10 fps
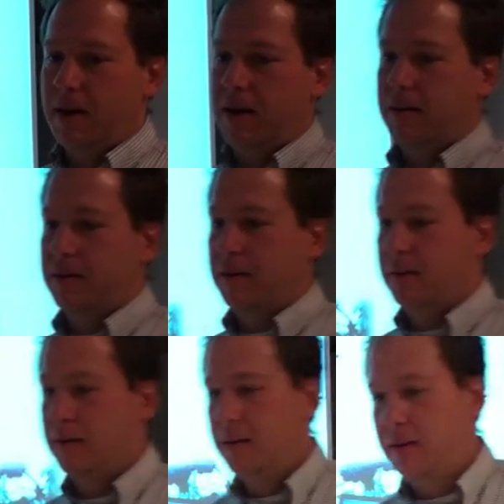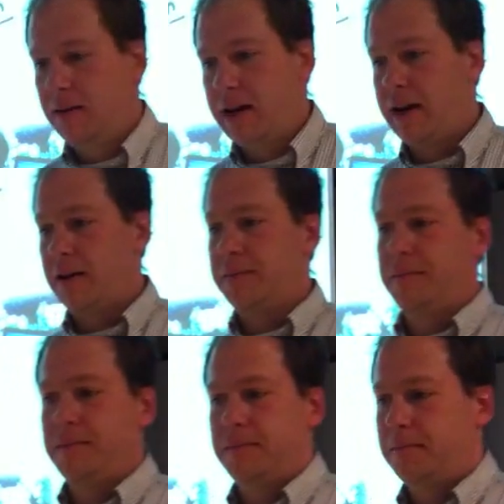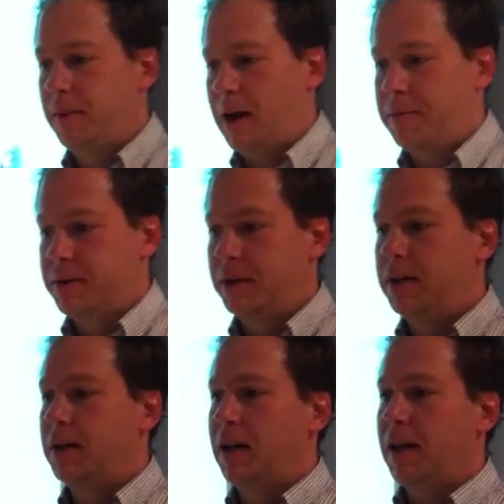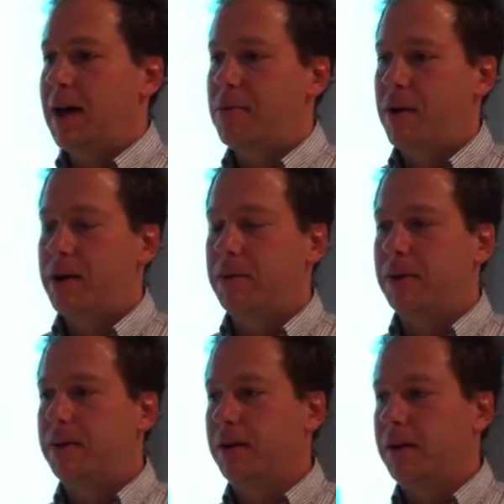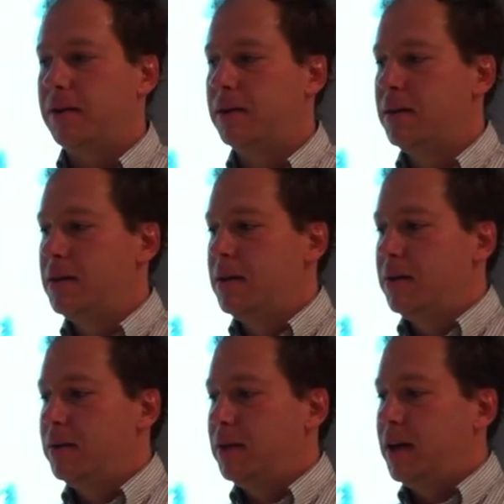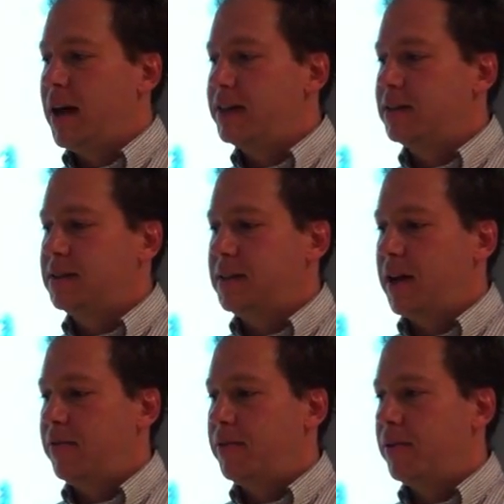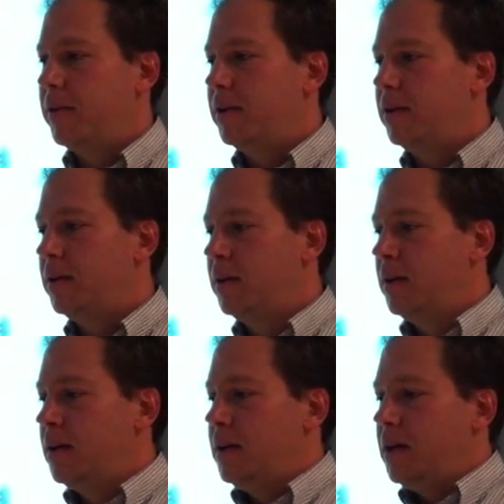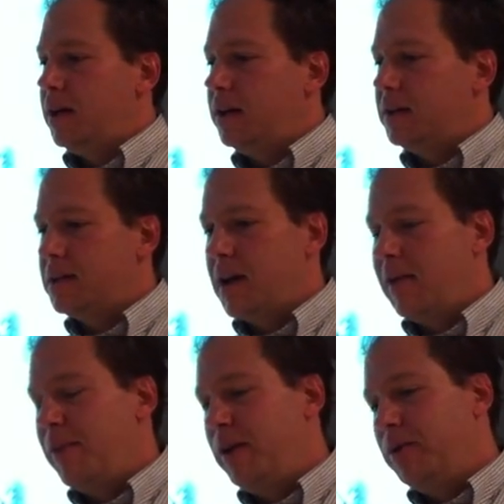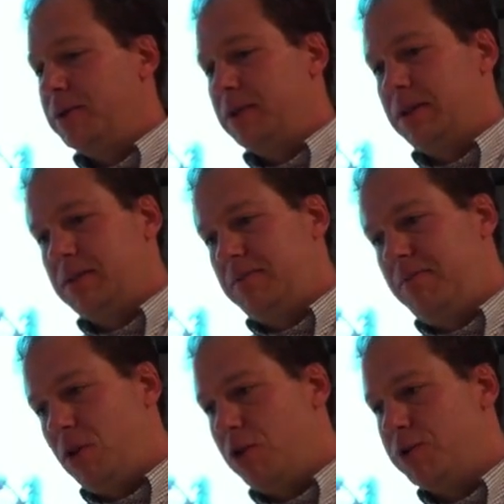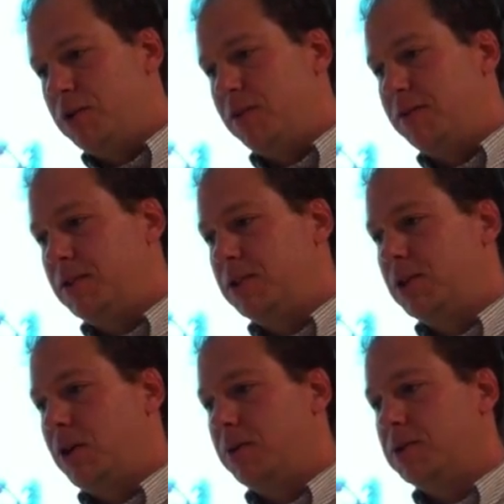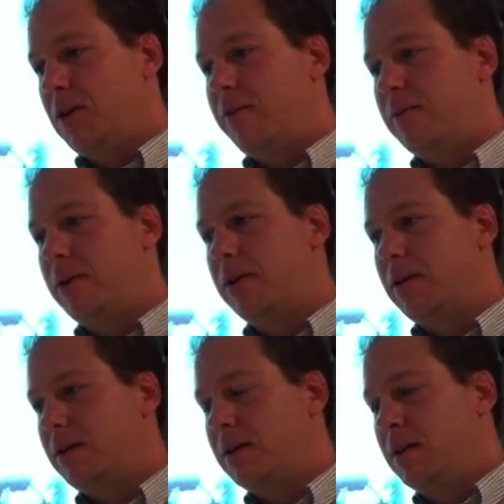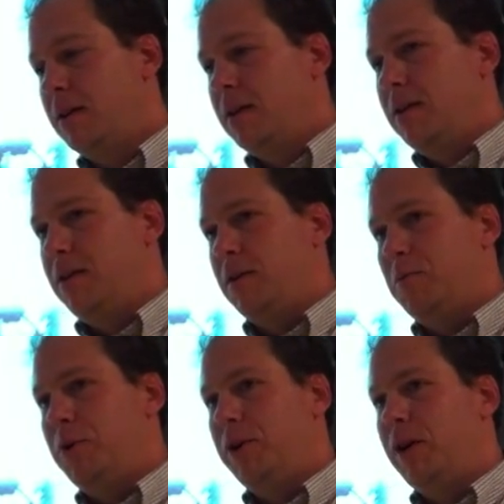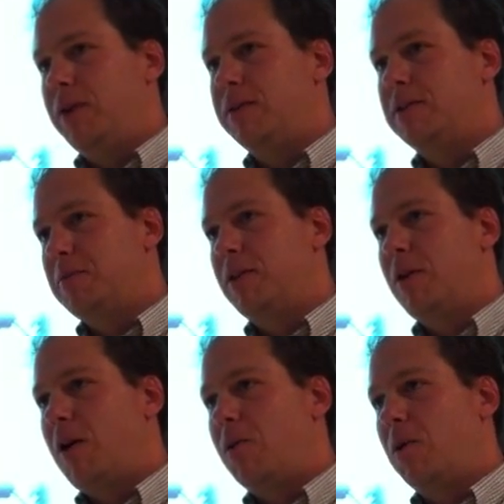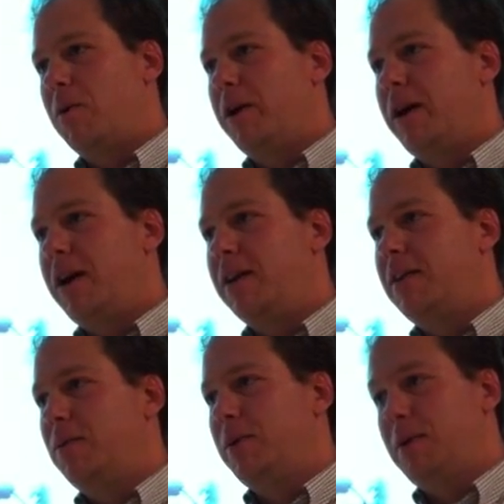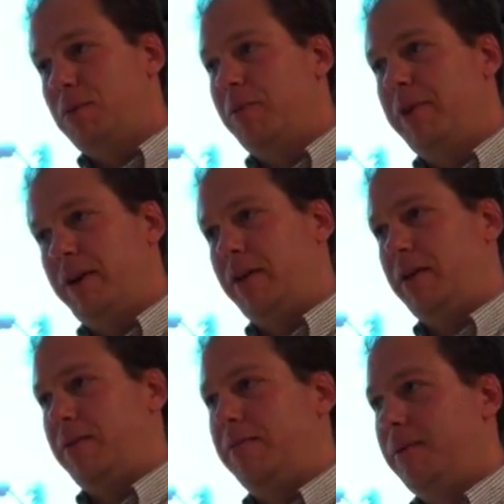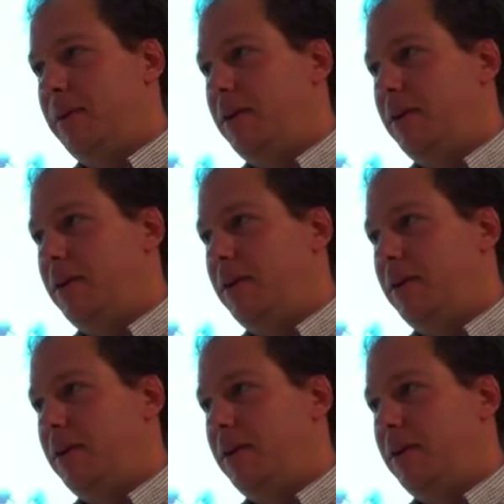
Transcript: got an opportunity to collaborate with the guys at Stanford, and at the time there was this version of Cisco software that you could put on some of the hardware we had that would implement a